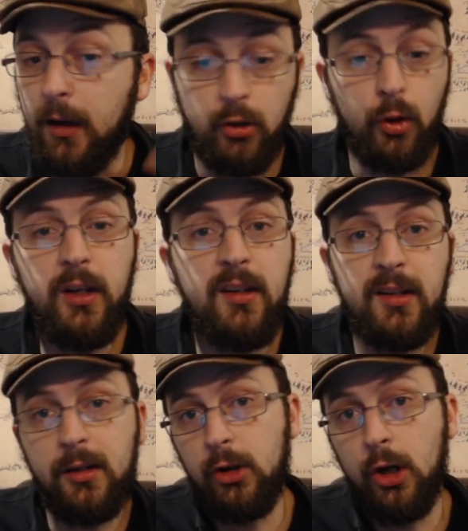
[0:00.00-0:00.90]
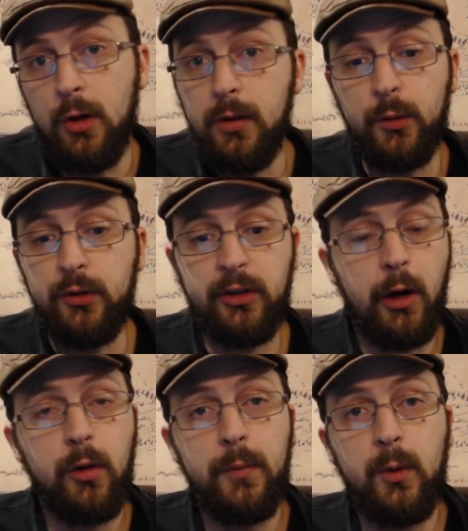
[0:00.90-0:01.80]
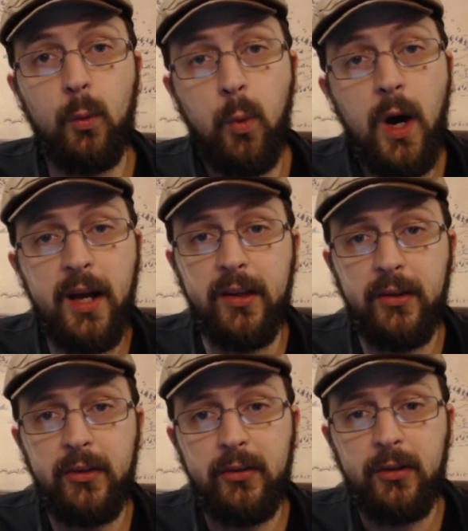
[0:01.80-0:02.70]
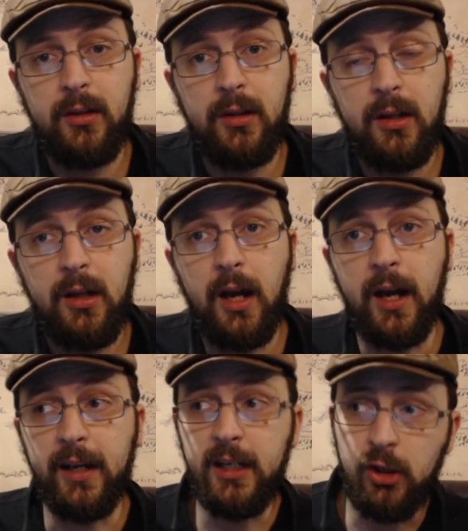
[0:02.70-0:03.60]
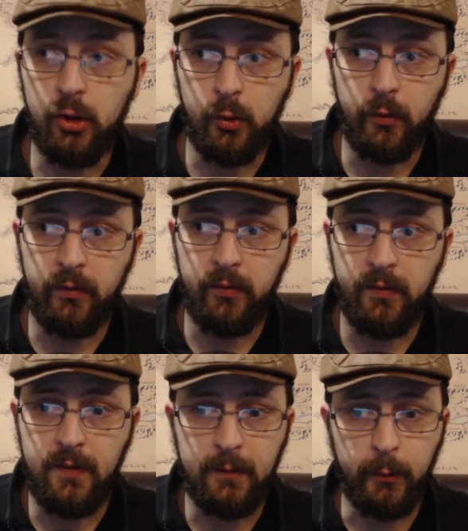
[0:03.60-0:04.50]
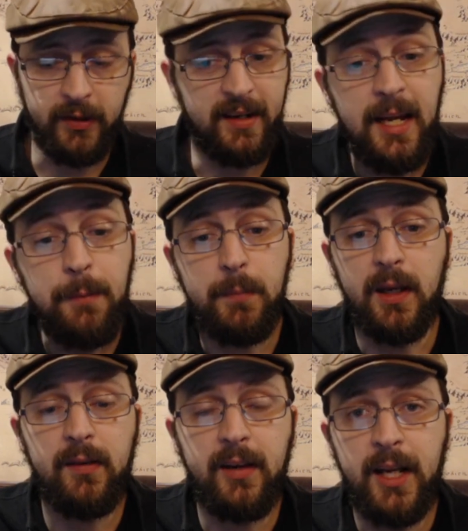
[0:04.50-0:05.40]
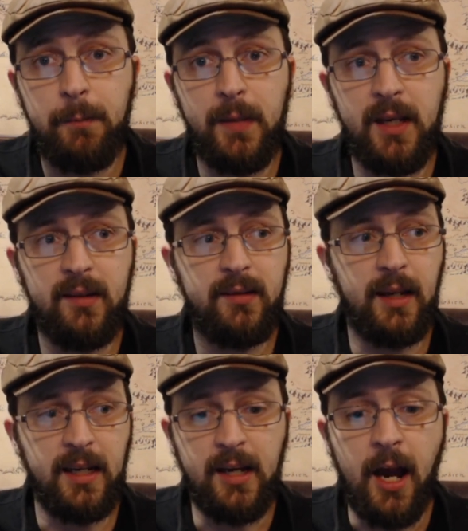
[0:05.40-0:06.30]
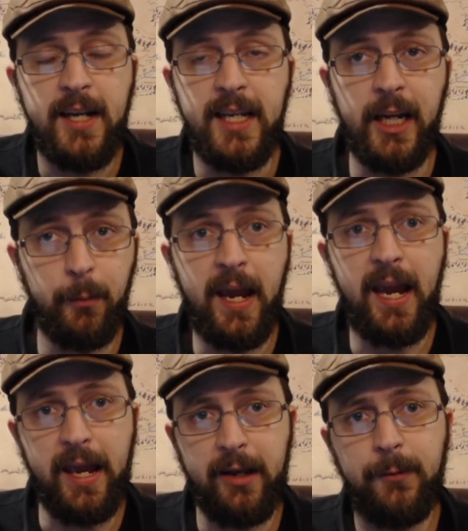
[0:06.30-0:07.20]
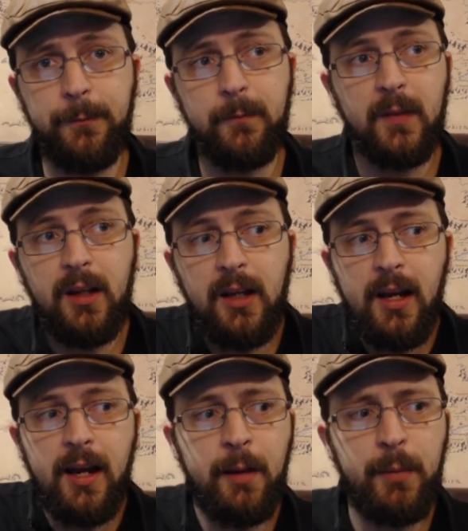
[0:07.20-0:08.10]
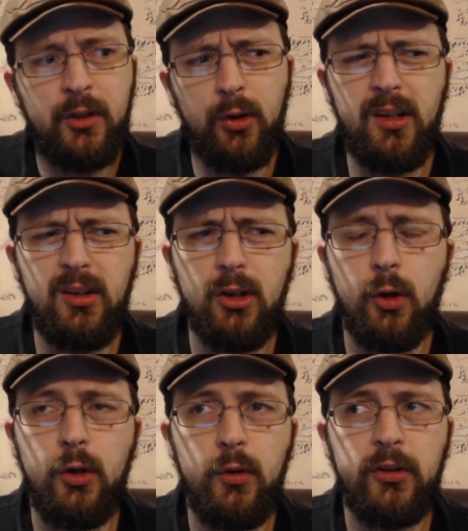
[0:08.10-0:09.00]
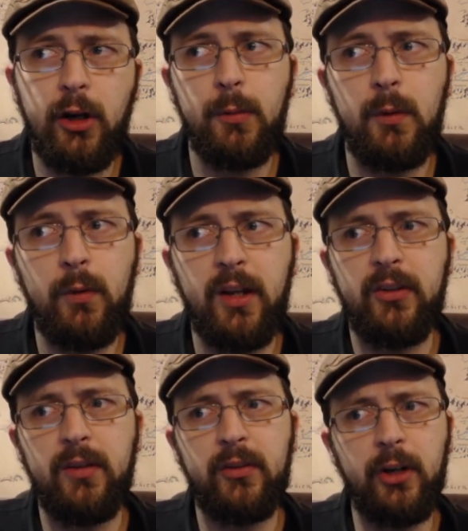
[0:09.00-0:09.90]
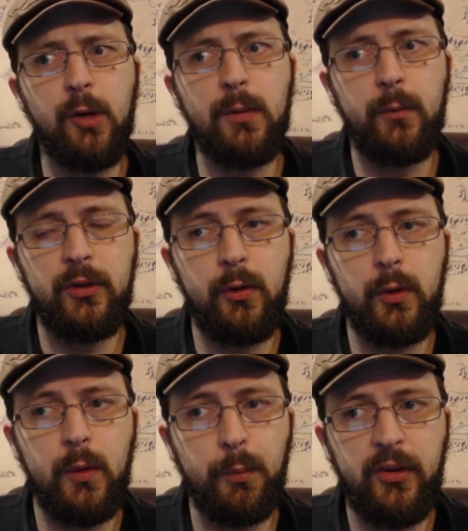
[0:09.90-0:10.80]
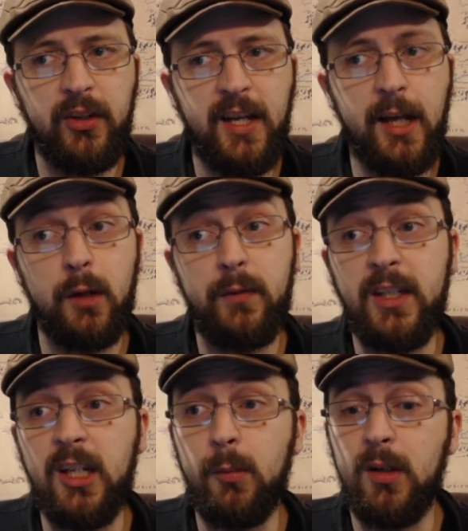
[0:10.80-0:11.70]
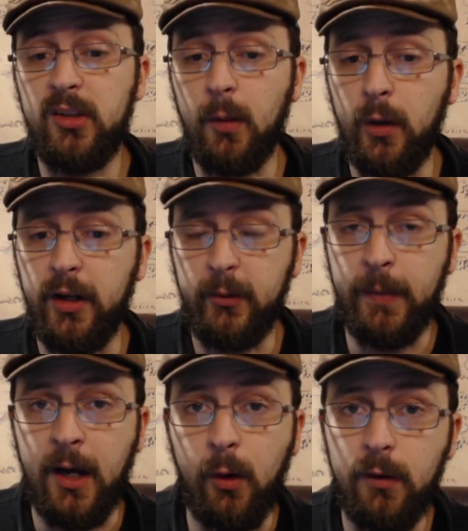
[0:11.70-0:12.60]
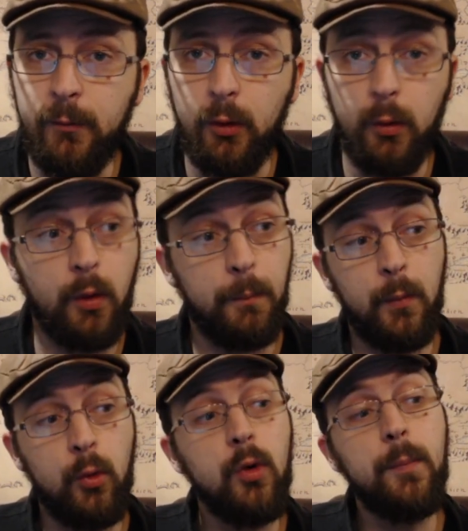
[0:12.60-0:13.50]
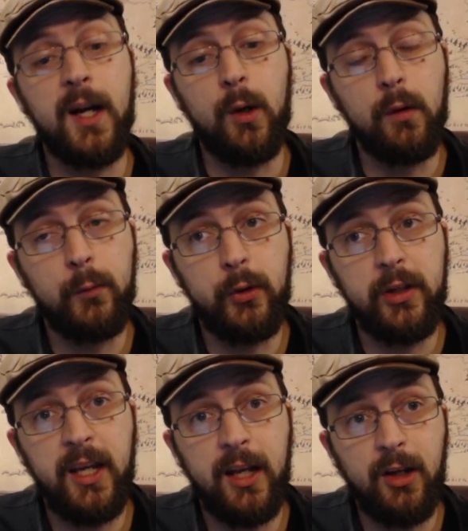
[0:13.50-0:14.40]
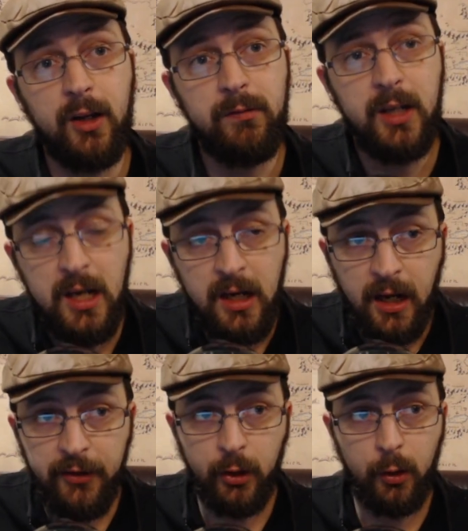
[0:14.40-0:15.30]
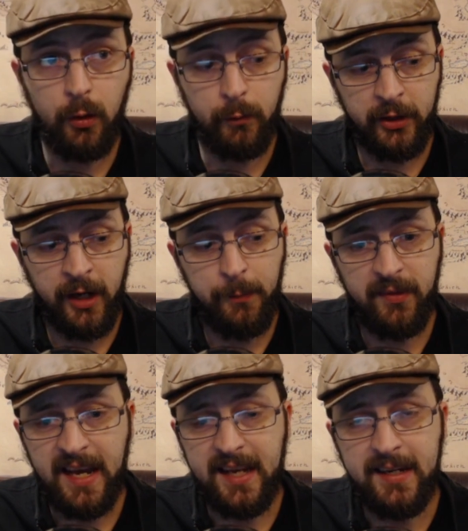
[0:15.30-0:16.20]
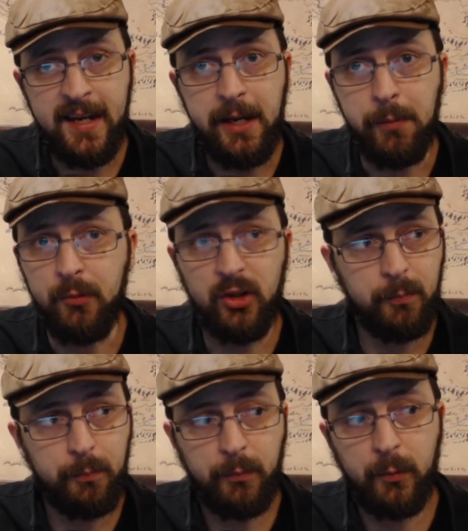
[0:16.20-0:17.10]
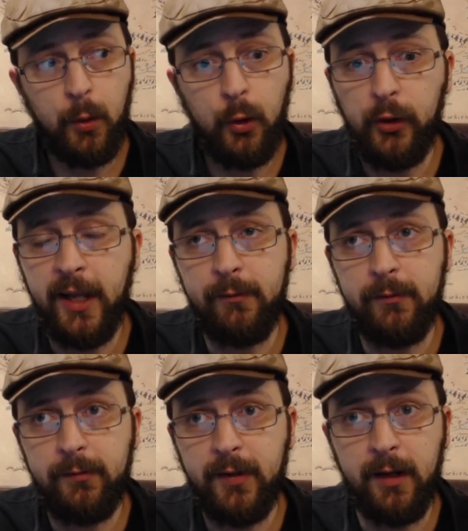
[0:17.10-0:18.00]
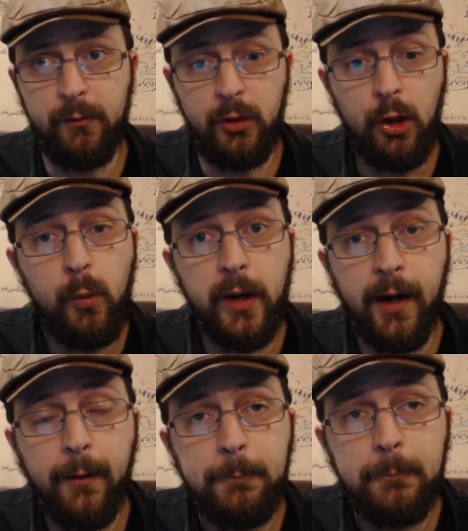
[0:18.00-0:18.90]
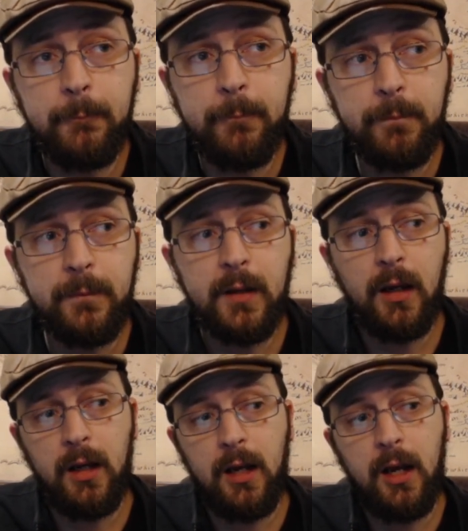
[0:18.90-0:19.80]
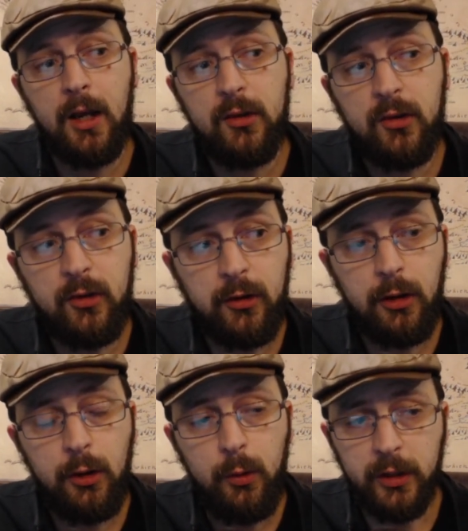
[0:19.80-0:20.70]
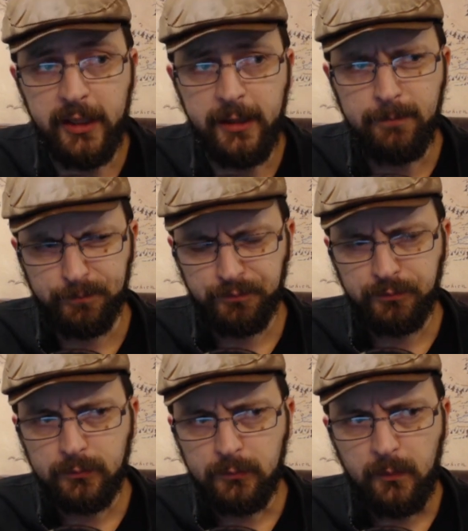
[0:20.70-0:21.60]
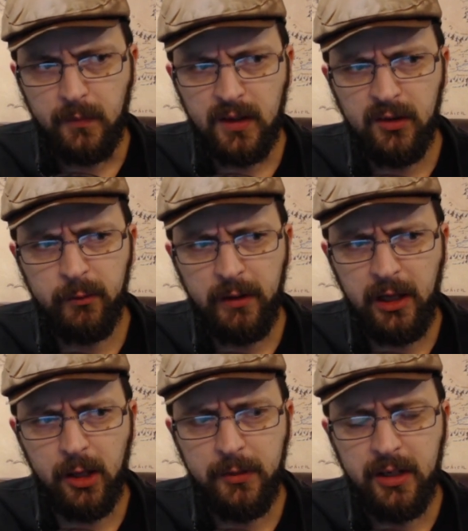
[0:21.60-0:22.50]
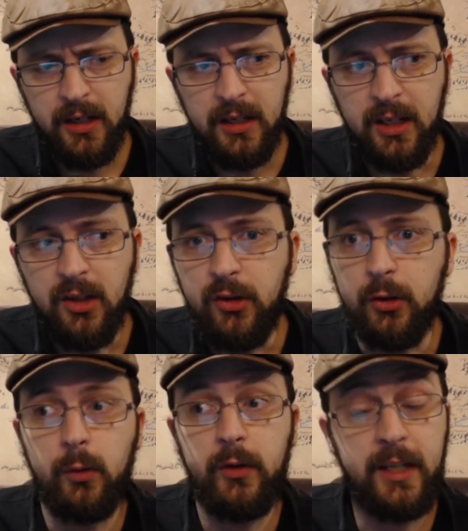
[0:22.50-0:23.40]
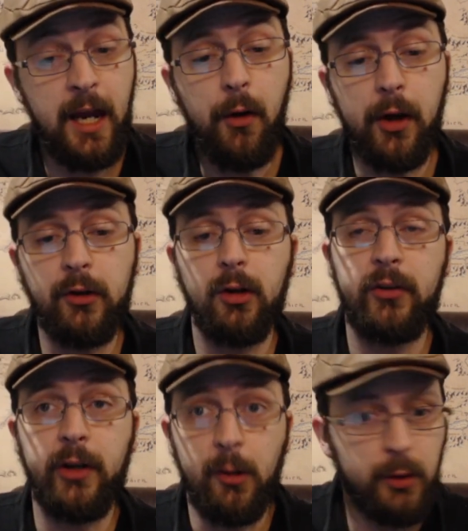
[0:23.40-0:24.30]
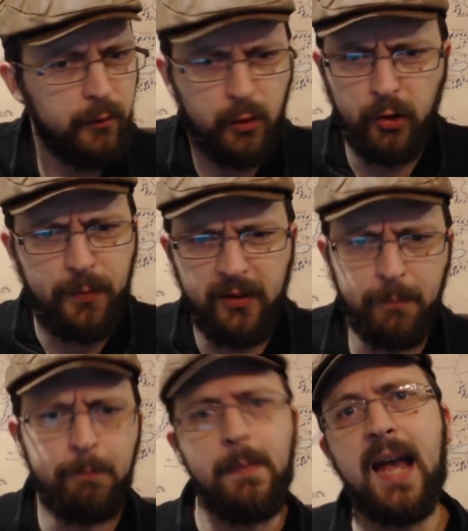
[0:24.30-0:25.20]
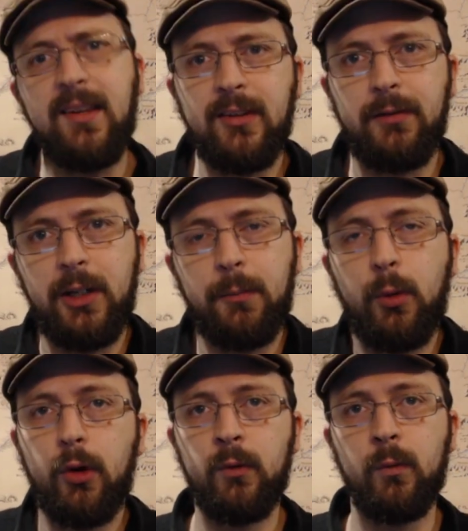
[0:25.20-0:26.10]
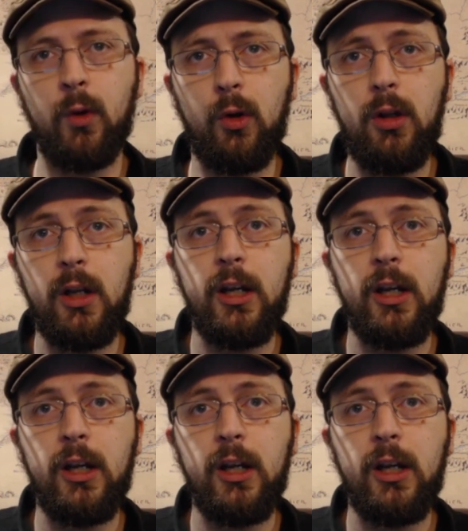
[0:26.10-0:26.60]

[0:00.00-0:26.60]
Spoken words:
Tolkien didn't know who Saruman was. He knew what the name meant. The name meant a cunning man. But Tolkien didn't know who Saruman was, and if Saruman was going to imprison Gandalf, he needed to be someone as powerful or more powerful than Gandalf. And so over time, that name just pulled out of nowhere, slowly developed into the character of Saruman, who of course plays a massively important role